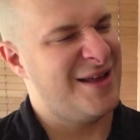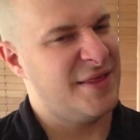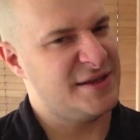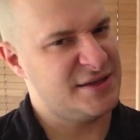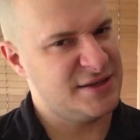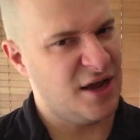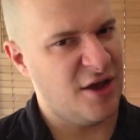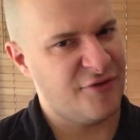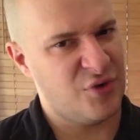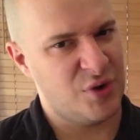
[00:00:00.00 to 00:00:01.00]
That's a
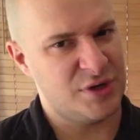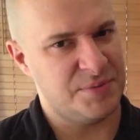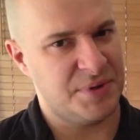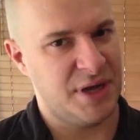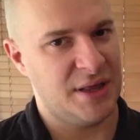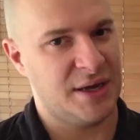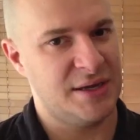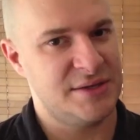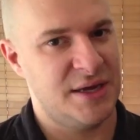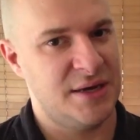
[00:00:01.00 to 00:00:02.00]
tough chord to play. Like I
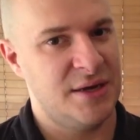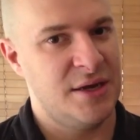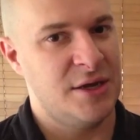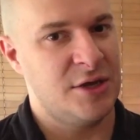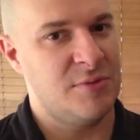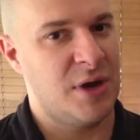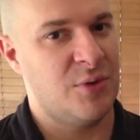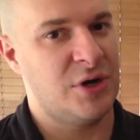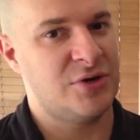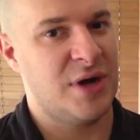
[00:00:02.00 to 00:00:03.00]
said, you might
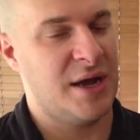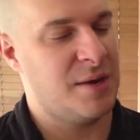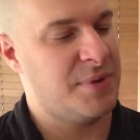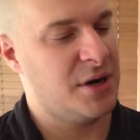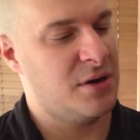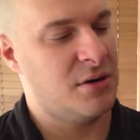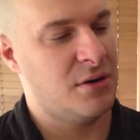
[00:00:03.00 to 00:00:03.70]
want to try it up here.